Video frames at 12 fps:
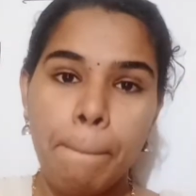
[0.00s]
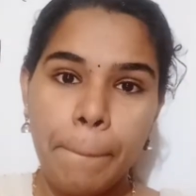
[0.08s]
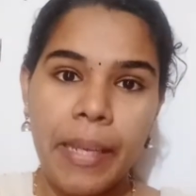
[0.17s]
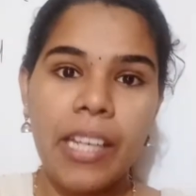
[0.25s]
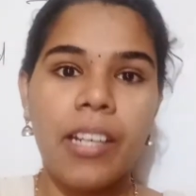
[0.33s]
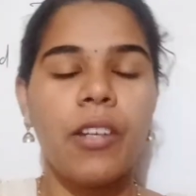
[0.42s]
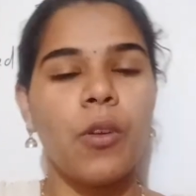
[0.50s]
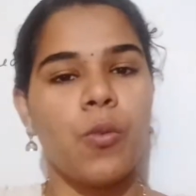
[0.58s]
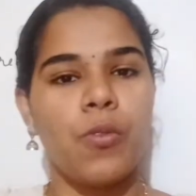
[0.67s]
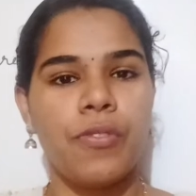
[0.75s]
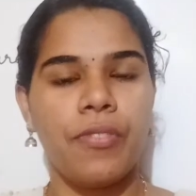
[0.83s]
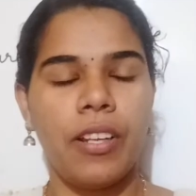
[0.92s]
pink
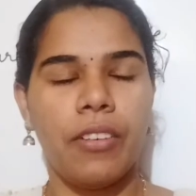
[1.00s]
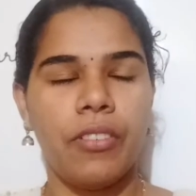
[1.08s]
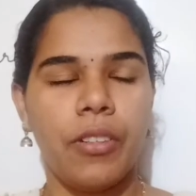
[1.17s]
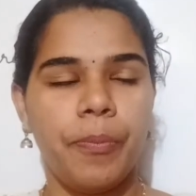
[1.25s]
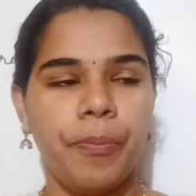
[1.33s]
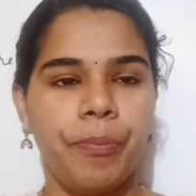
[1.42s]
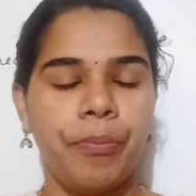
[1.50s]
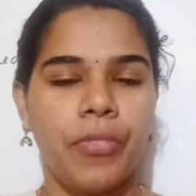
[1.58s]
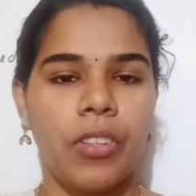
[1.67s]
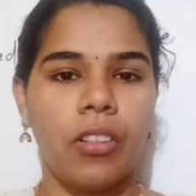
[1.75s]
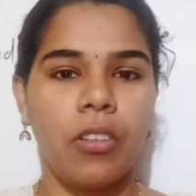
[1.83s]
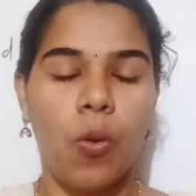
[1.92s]
rose flower,
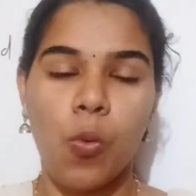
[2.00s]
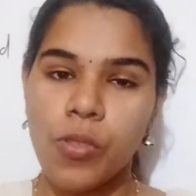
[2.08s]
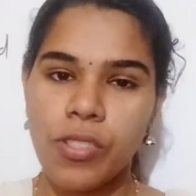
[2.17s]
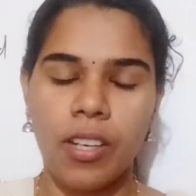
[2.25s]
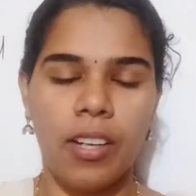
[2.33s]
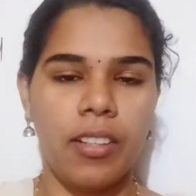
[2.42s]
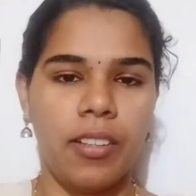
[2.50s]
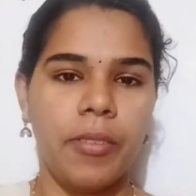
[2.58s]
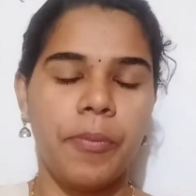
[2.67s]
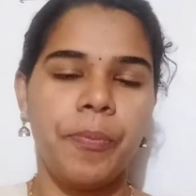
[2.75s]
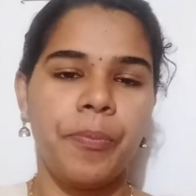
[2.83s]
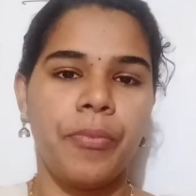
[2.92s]
rose
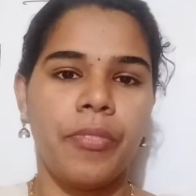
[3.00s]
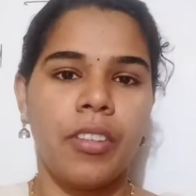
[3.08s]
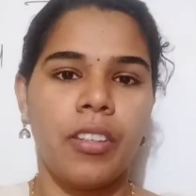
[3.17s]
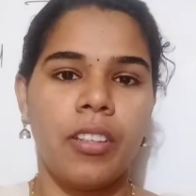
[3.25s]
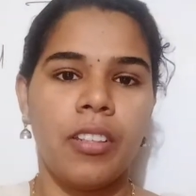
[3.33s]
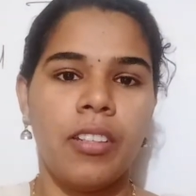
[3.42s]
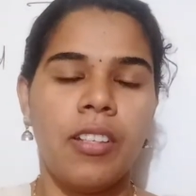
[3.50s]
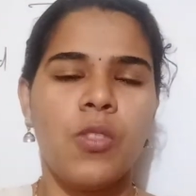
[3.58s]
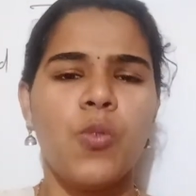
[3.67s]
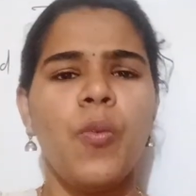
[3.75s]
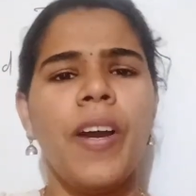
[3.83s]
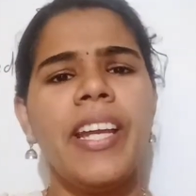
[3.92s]
color.
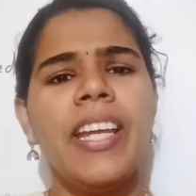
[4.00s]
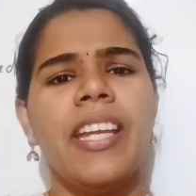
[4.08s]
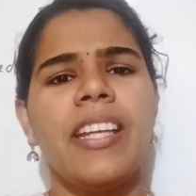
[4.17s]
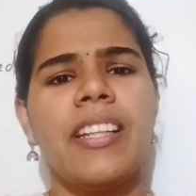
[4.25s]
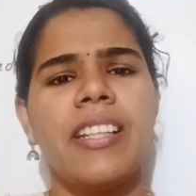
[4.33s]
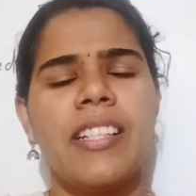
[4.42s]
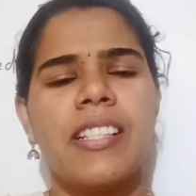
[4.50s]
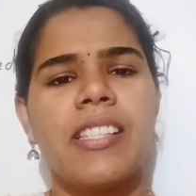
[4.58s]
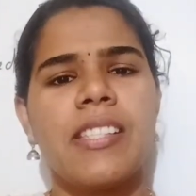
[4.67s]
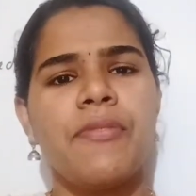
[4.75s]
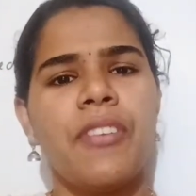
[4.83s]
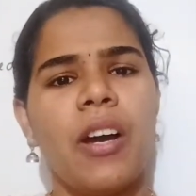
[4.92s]
So why
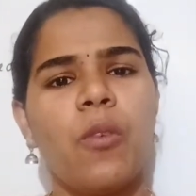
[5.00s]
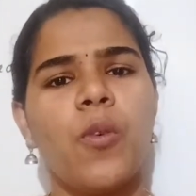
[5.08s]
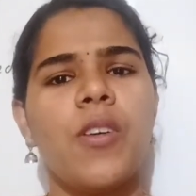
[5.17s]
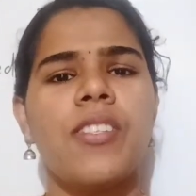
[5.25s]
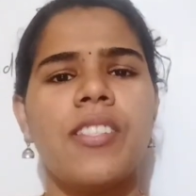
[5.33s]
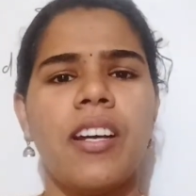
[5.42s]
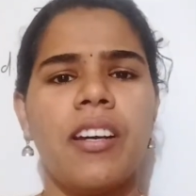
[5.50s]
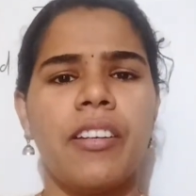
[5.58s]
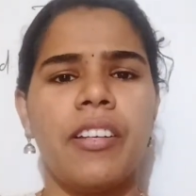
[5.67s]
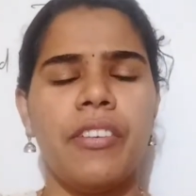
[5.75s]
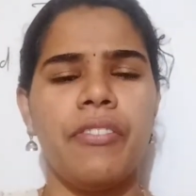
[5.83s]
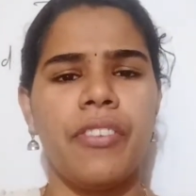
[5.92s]
these flowers are
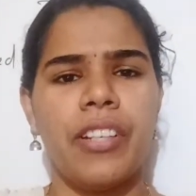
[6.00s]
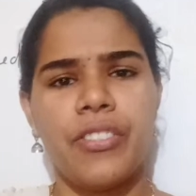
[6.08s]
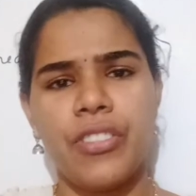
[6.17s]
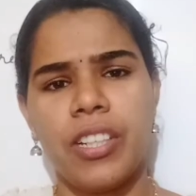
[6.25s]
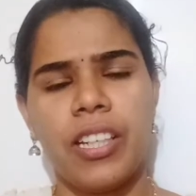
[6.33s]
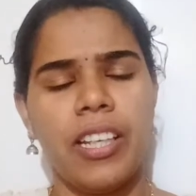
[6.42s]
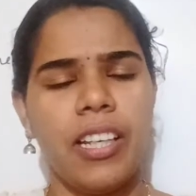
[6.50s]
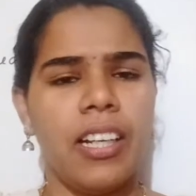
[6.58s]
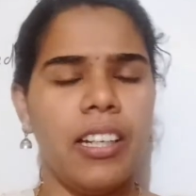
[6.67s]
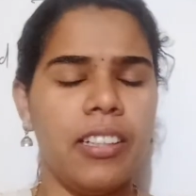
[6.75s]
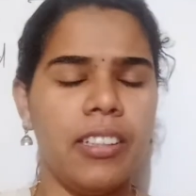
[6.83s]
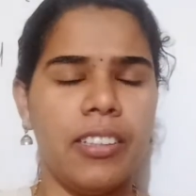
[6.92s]
differently
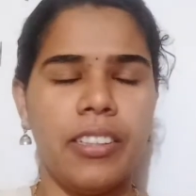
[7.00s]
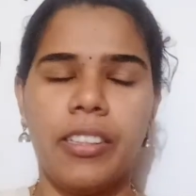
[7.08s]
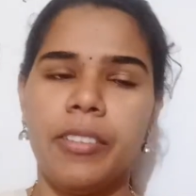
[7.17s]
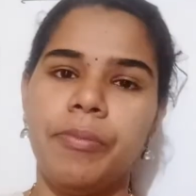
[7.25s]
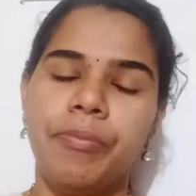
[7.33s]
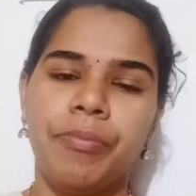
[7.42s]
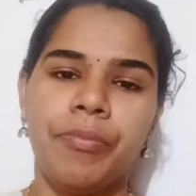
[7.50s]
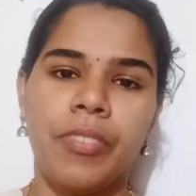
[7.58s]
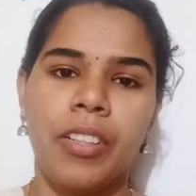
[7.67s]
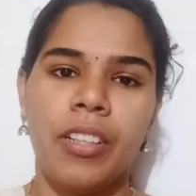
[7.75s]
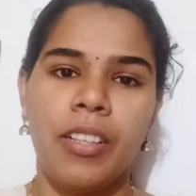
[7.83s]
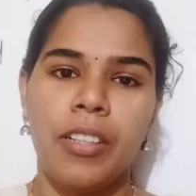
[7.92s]
colored?
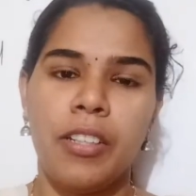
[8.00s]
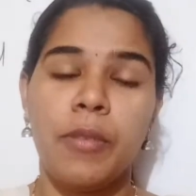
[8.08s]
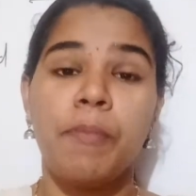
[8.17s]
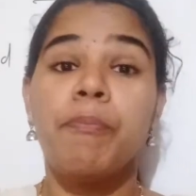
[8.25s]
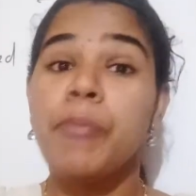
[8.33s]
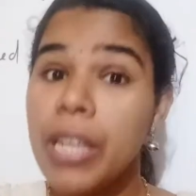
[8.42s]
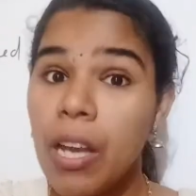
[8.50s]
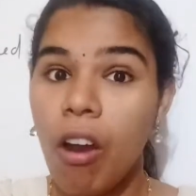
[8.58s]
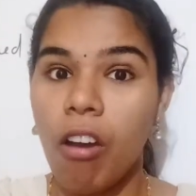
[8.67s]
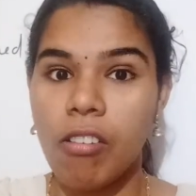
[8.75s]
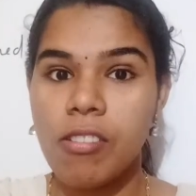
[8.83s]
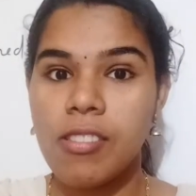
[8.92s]

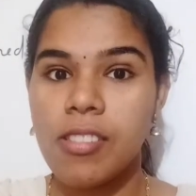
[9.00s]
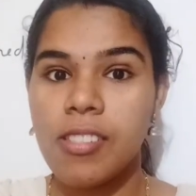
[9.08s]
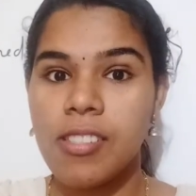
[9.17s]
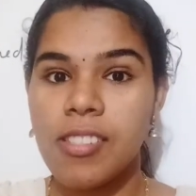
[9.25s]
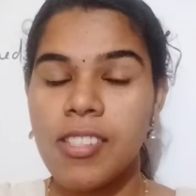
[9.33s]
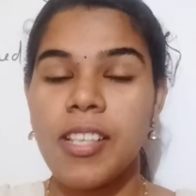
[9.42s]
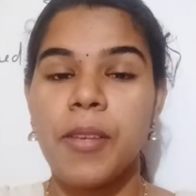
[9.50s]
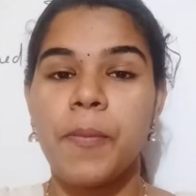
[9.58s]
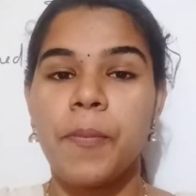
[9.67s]
Because,